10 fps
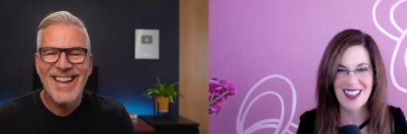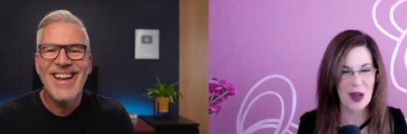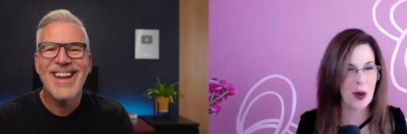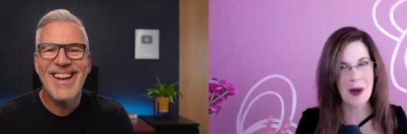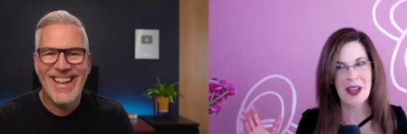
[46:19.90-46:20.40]
Speaker 1: So
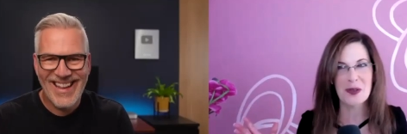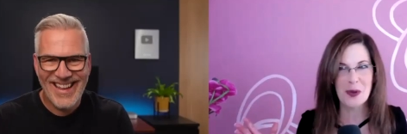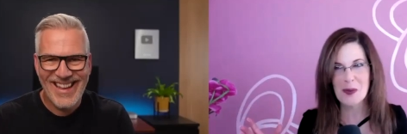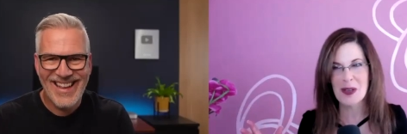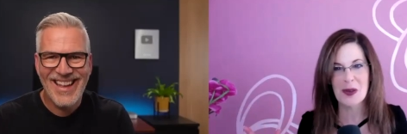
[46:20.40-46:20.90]
I might as
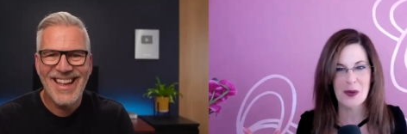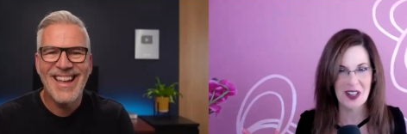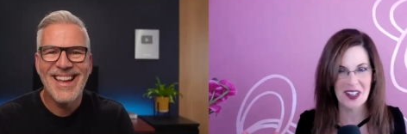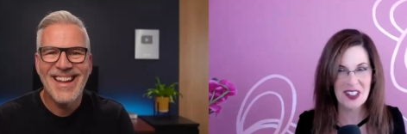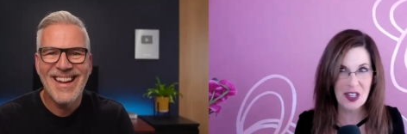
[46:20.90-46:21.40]
well be the
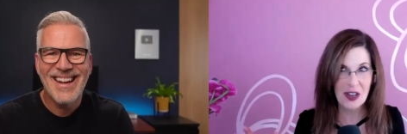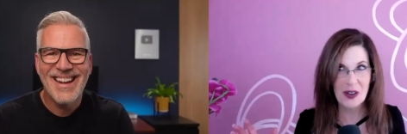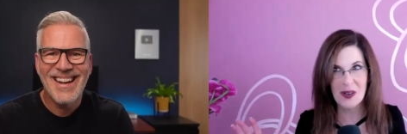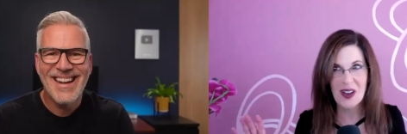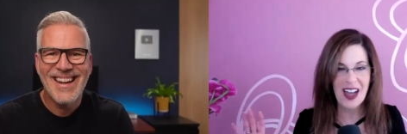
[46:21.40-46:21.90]
one.
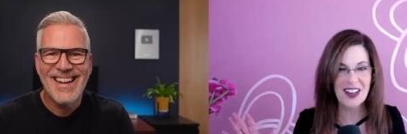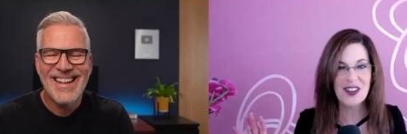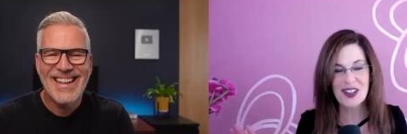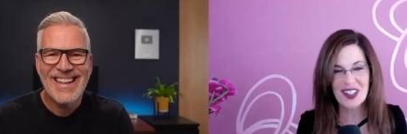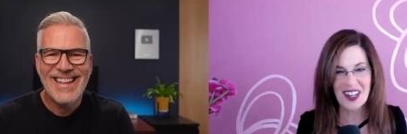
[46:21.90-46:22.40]
So I know
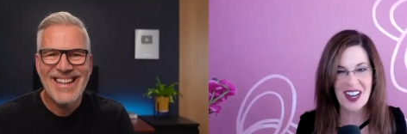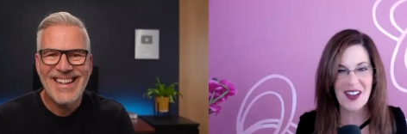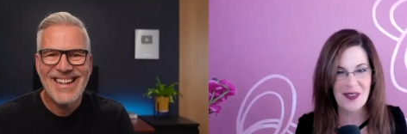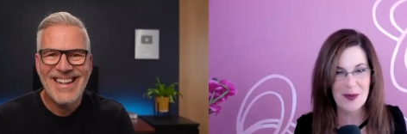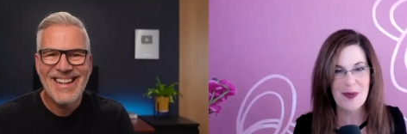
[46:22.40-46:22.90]
you're going to
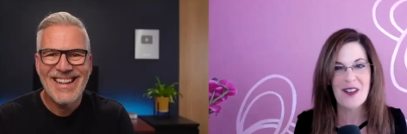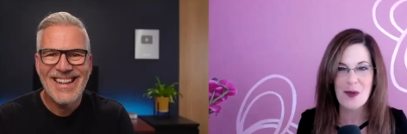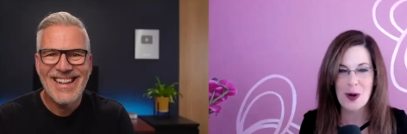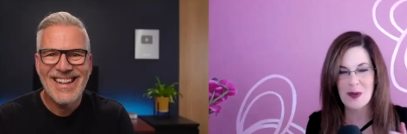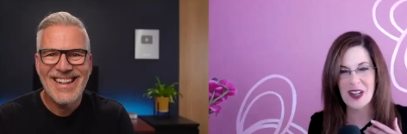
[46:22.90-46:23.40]
have feedback
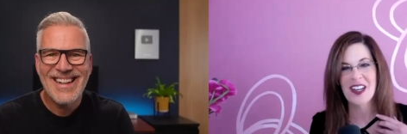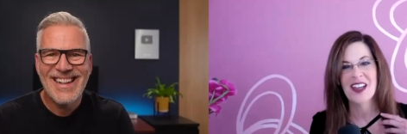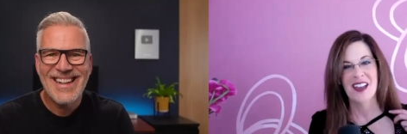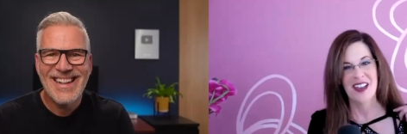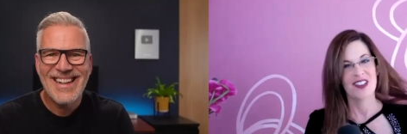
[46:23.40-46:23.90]
for me.
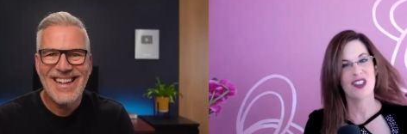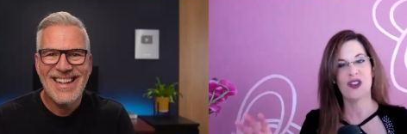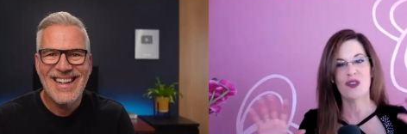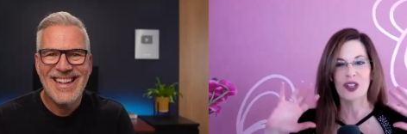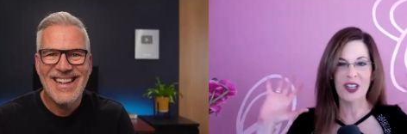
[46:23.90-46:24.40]

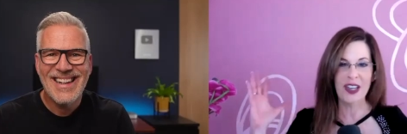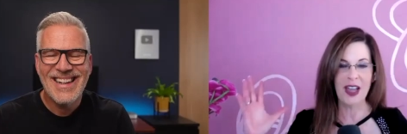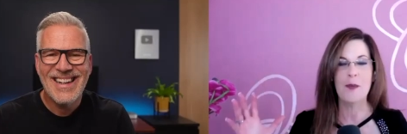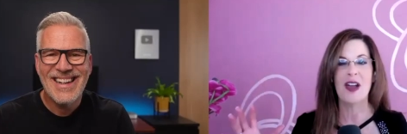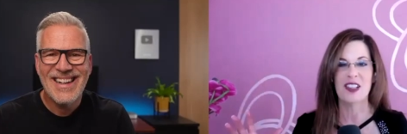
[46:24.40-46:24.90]
So looking
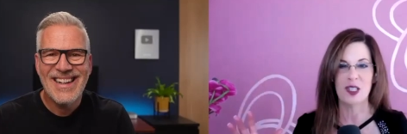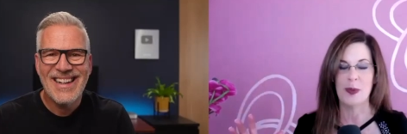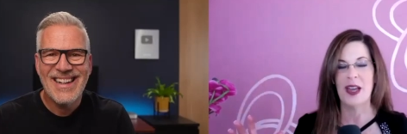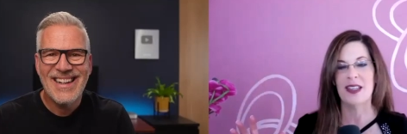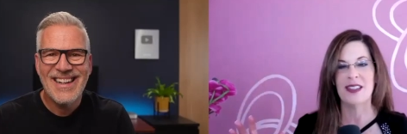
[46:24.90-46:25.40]
at my
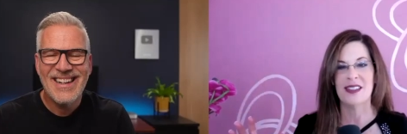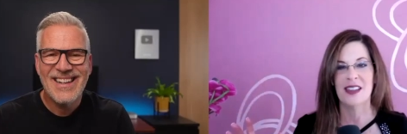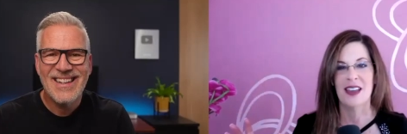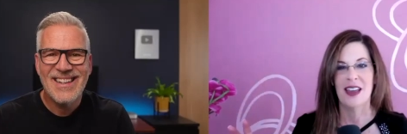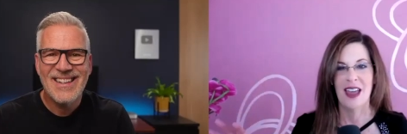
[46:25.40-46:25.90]
space,
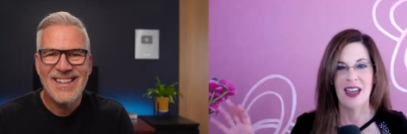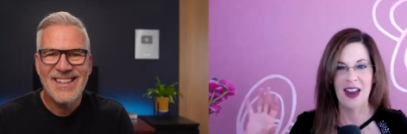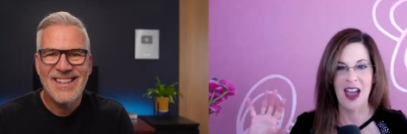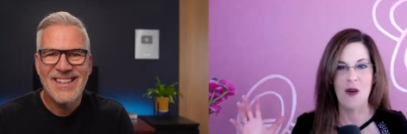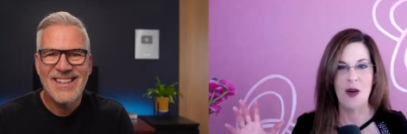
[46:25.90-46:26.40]
and
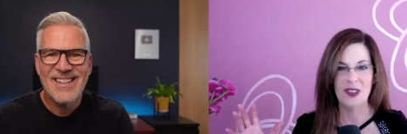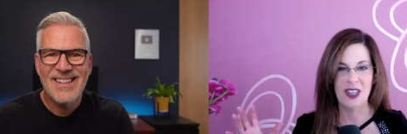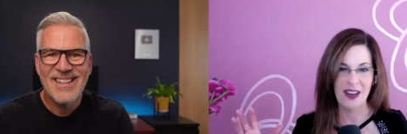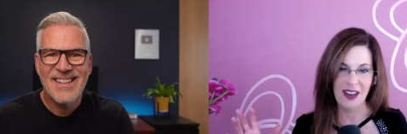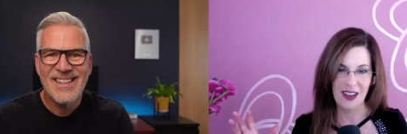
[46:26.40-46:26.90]
how I'm
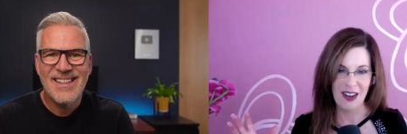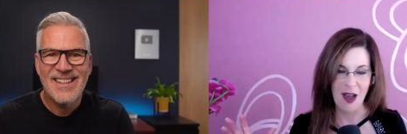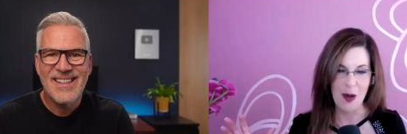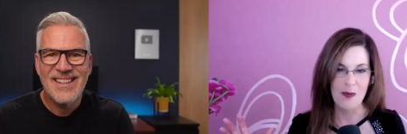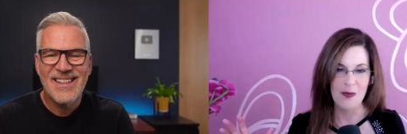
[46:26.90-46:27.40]
setting it
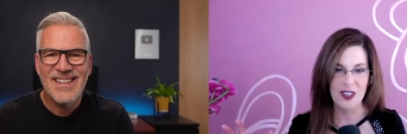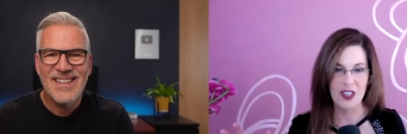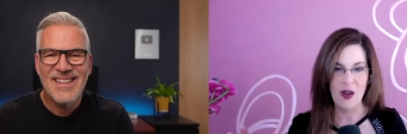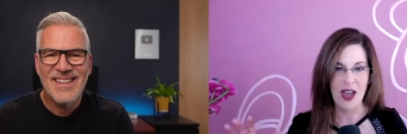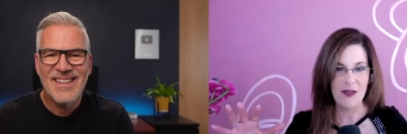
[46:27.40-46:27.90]
up.
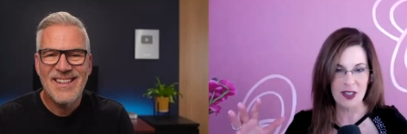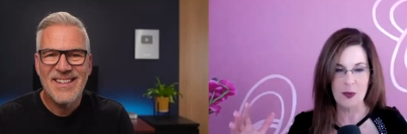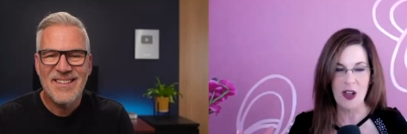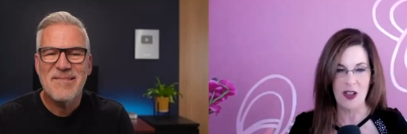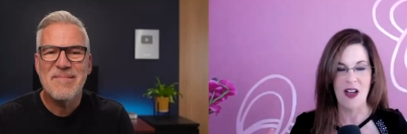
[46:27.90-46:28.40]
So I have a
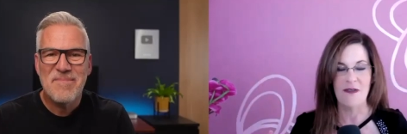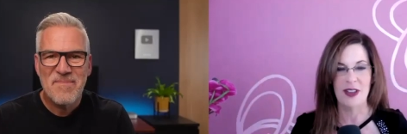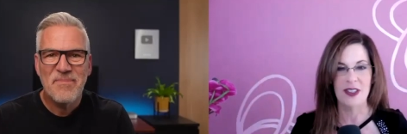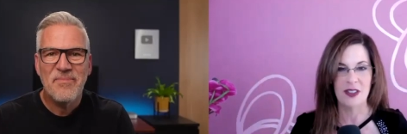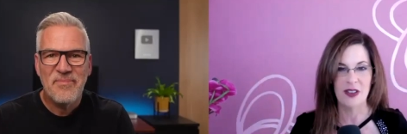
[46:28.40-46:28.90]
small
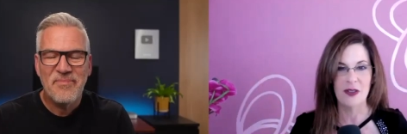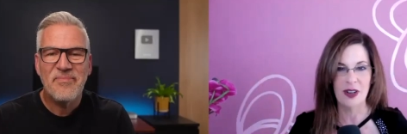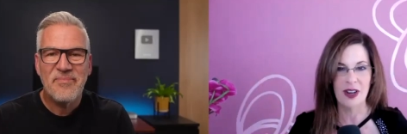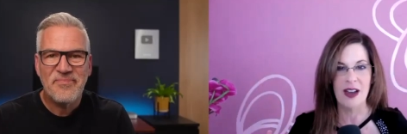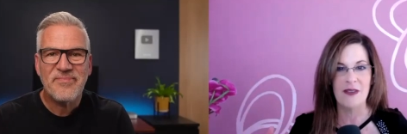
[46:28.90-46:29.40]
office, so I
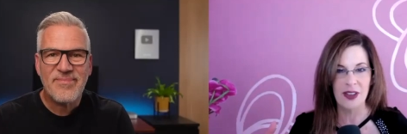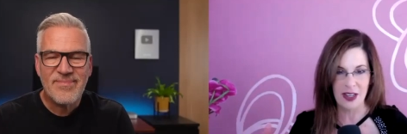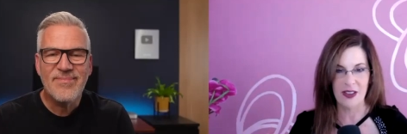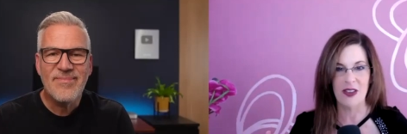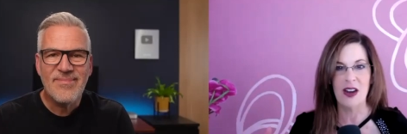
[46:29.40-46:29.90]
don't have
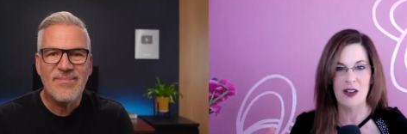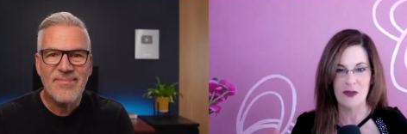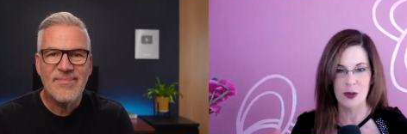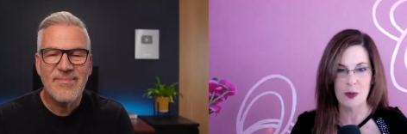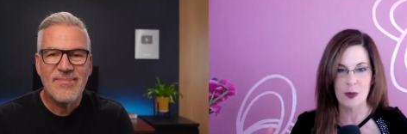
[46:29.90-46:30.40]
like a lot
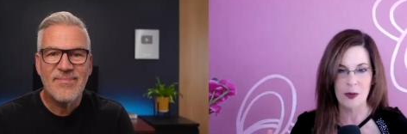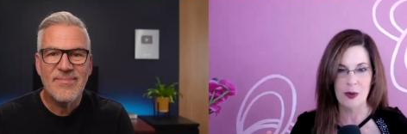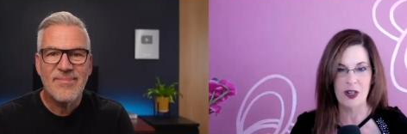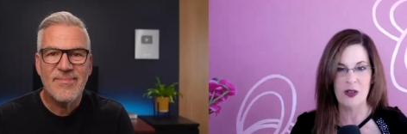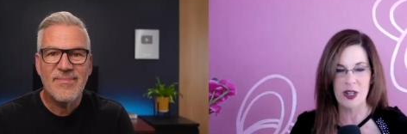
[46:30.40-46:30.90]
of room to
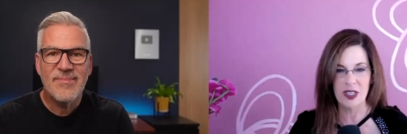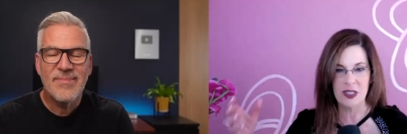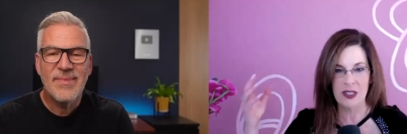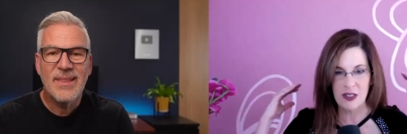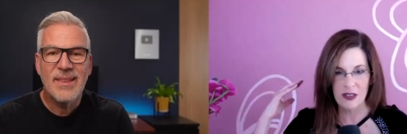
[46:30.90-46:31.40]
work with
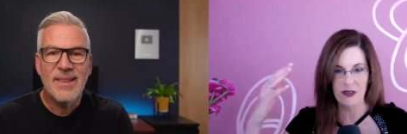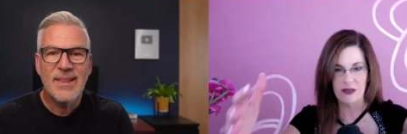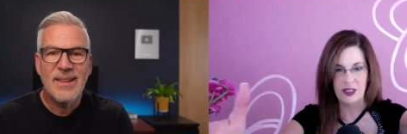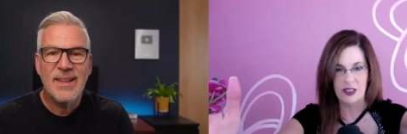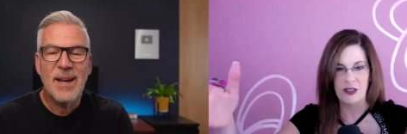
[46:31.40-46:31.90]
to,
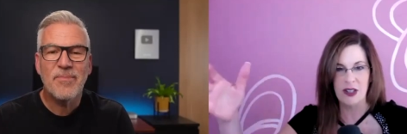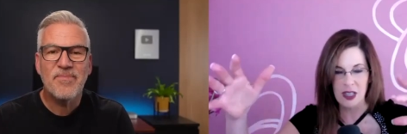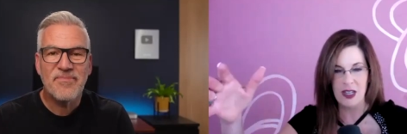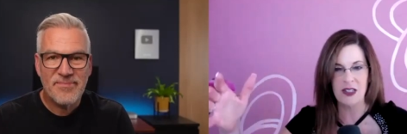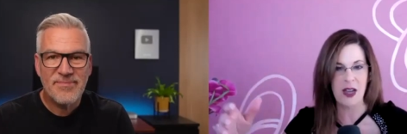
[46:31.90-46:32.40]
you know, create yep.
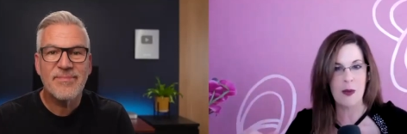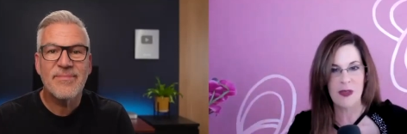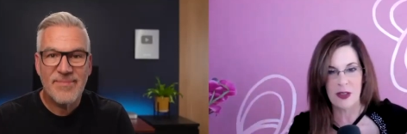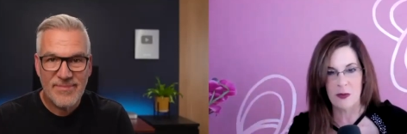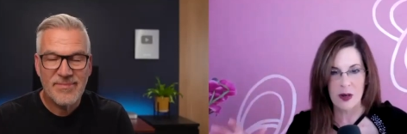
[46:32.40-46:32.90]
that
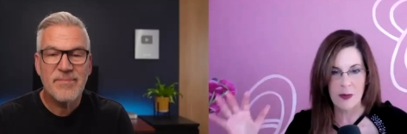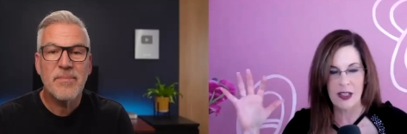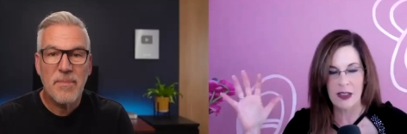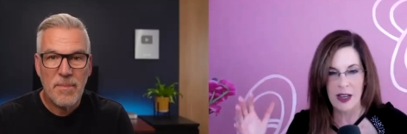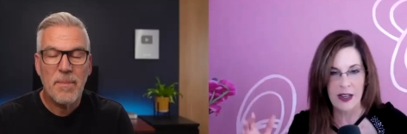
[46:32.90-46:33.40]
depth and where
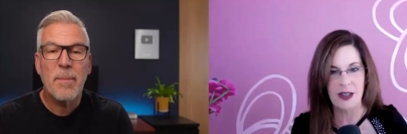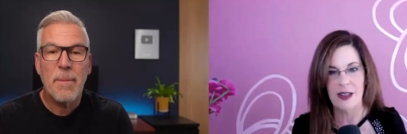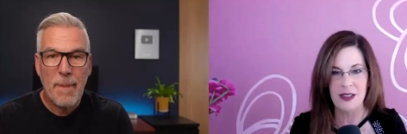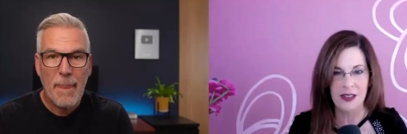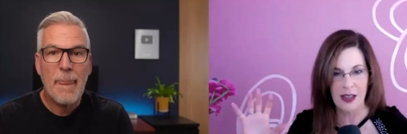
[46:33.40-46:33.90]
my lighting
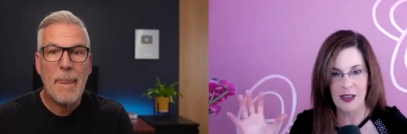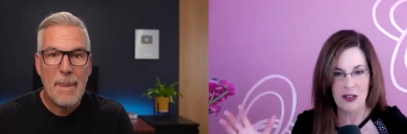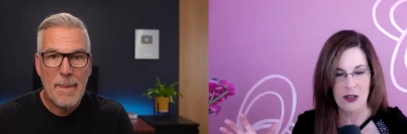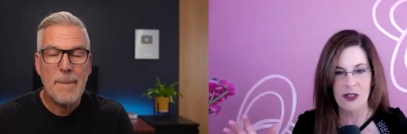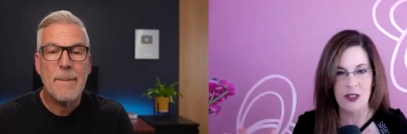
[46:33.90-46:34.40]
is like there's
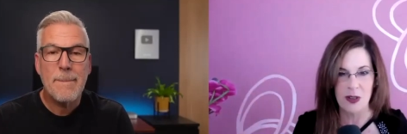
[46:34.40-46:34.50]
only so